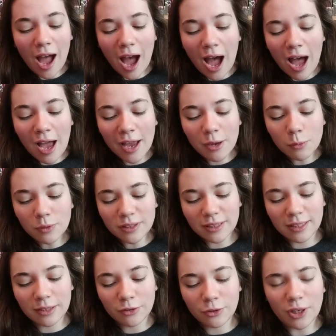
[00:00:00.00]
I was
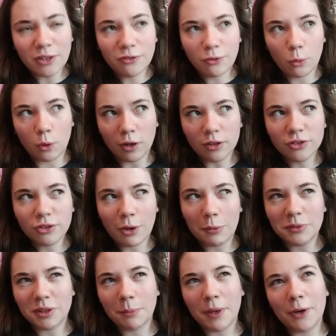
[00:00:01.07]
in grade four, so I
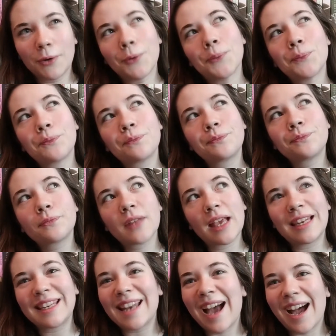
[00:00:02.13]
was about
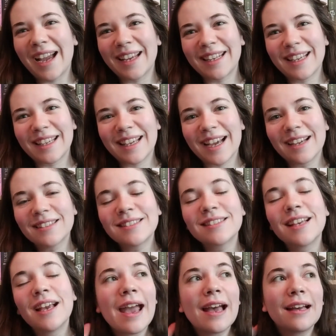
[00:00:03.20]
9, I
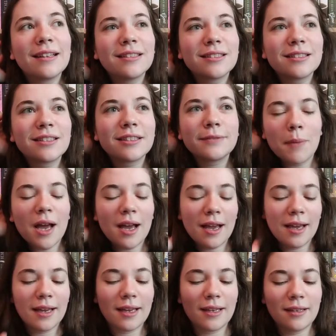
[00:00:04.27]
guess. And
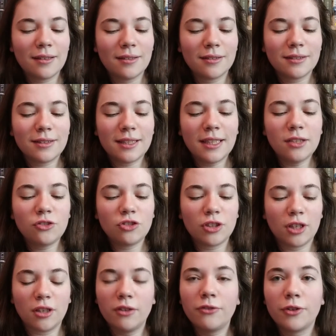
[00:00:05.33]
my
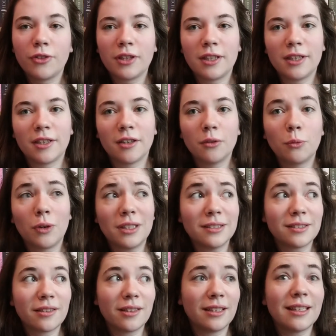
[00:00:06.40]
teacher for the year
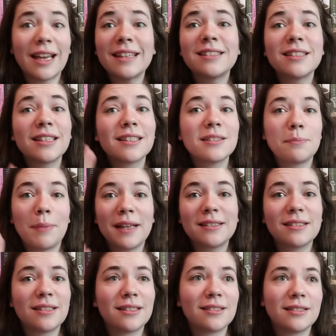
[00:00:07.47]
was the nicest,
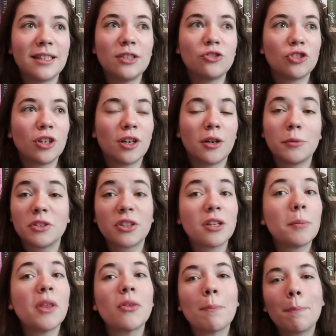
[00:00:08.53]
bestest teacher. It was
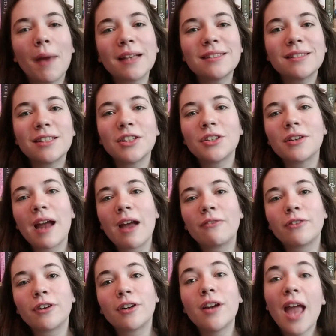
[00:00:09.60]
gonna be the best year
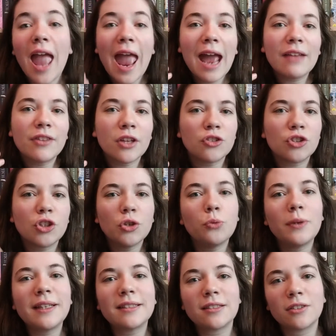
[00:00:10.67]
ever. And then 2
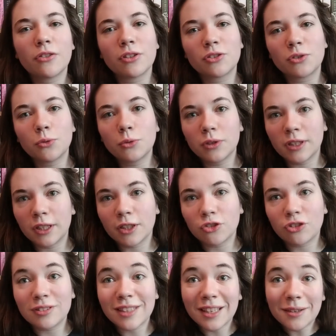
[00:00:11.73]
weeks into the school year,
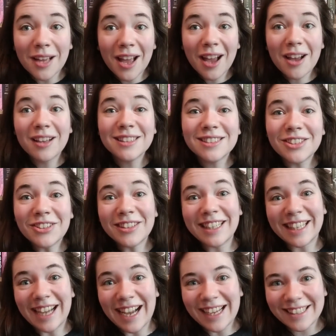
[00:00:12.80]
she's like, "Sorry
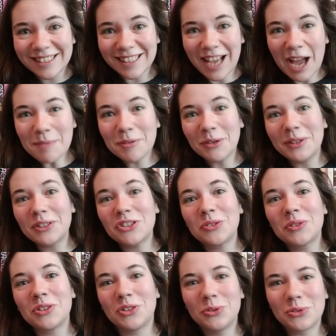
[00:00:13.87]
guys, I'm going
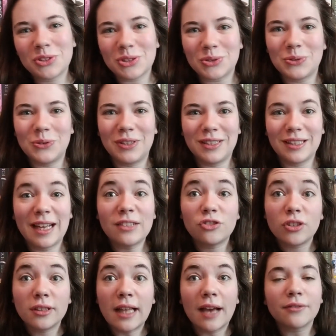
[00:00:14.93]
to a new school." And
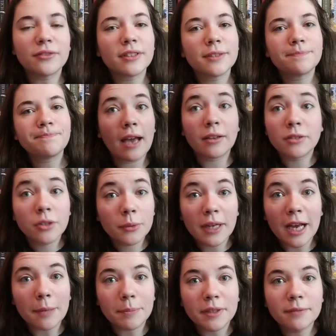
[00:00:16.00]
she left. I don't know what
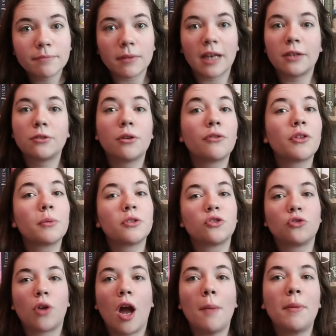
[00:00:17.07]
happened. I don't know if there was
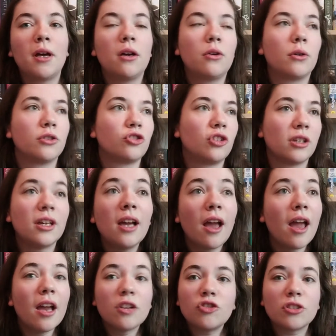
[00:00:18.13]
drama or she
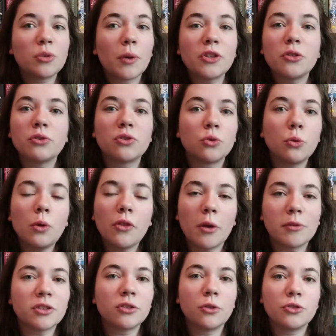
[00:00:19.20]
just went to a school
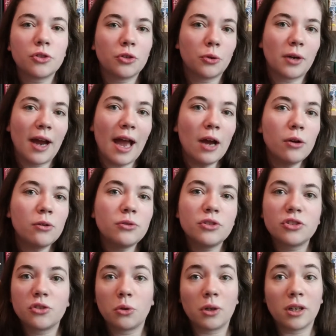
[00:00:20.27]
that was closer to her
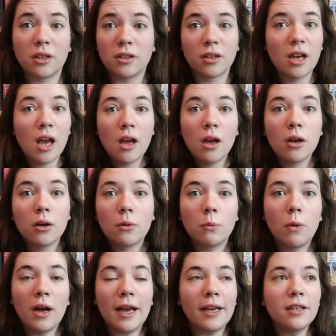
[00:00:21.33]
house or
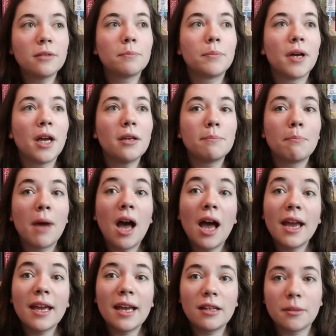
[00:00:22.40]
what, but
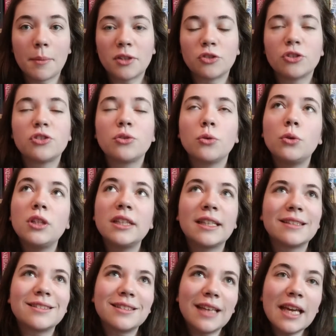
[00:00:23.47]
my elementary school, in
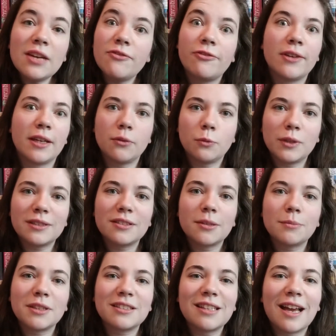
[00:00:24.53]
its infinite
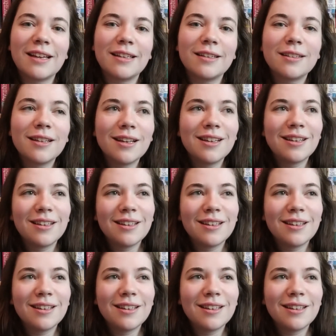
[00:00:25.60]
wisdom, decided,